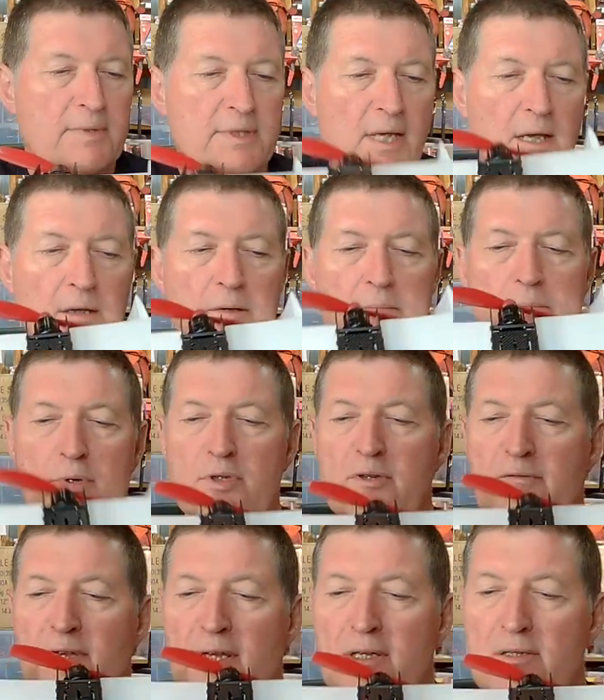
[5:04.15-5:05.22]
So put
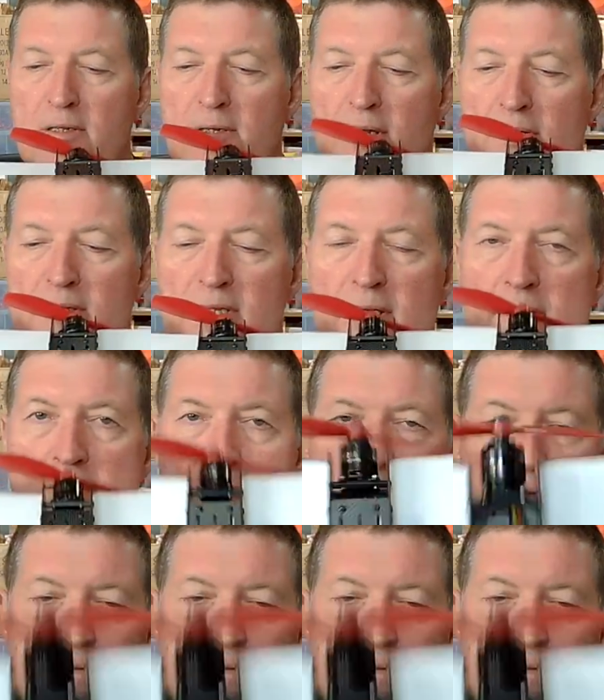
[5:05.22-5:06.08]
your fingers on those centre of